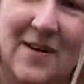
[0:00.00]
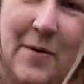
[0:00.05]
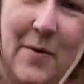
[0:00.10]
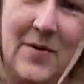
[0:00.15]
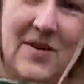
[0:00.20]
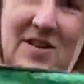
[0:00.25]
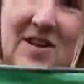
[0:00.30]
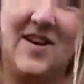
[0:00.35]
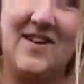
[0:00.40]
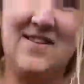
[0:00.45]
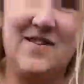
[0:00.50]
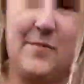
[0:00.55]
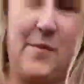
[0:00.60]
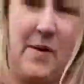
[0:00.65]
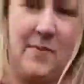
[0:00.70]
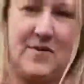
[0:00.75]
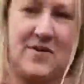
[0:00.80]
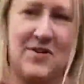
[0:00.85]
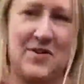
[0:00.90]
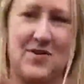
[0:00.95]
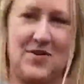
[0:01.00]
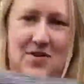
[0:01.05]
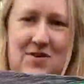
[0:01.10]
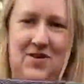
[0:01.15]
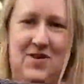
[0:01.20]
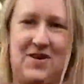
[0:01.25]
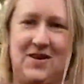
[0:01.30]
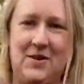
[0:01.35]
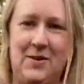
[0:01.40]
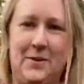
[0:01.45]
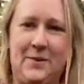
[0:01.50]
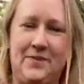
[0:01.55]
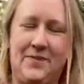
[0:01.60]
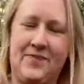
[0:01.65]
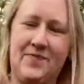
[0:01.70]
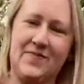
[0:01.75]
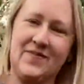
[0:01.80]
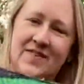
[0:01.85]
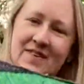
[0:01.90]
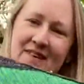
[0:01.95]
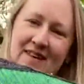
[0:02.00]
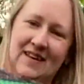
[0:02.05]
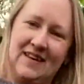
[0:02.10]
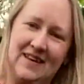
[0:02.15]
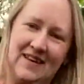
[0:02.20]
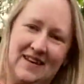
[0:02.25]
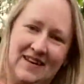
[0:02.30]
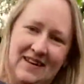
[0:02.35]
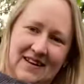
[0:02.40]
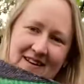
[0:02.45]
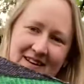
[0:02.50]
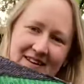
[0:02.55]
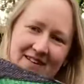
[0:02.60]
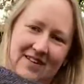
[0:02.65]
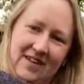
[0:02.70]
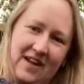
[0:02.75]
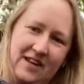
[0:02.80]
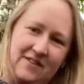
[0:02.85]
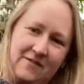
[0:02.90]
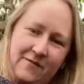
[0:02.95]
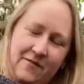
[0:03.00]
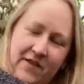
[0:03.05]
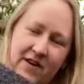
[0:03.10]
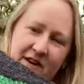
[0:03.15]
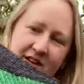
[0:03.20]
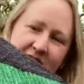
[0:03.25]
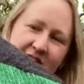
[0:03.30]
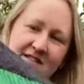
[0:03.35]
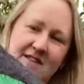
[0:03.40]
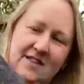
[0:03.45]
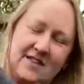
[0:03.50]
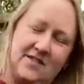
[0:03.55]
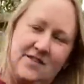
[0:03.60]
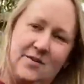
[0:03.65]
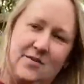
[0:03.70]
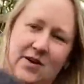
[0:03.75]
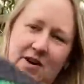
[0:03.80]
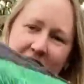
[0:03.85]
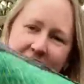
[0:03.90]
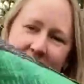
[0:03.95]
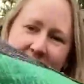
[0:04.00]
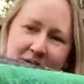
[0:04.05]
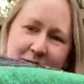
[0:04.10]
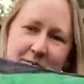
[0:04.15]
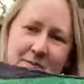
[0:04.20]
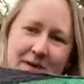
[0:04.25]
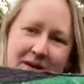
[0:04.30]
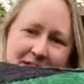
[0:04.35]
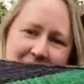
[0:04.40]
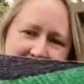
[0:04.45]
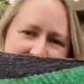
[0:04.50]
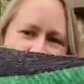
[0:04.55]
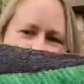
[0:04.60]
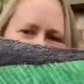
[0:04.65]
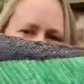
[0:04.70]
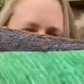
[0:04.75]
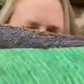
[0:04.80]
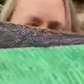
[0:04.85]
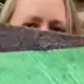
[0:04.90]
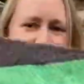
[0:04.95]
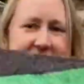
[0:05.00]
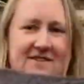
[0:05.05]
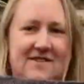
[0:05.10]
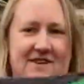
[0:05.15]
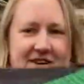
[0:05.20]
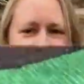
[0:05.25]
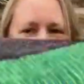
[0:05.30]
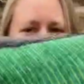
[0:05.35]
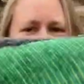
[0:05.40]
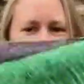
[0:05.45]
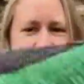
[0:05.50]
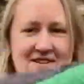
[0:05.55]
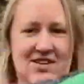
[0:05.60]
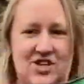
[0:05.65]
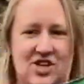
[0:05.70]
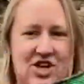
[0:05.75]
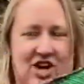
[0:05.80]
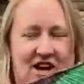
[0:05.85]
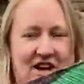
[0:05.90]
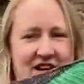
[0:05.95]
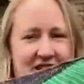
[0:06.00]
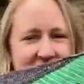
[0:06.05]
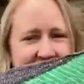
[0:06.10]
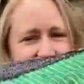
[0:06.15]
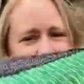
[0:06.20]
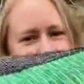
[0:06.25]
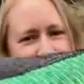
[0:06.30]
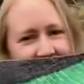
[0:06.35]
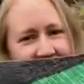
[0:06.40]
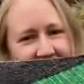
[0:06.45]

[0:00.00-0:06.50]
Dye some up soon. So yes, Vertices Unite by Stephen West. It is a giant,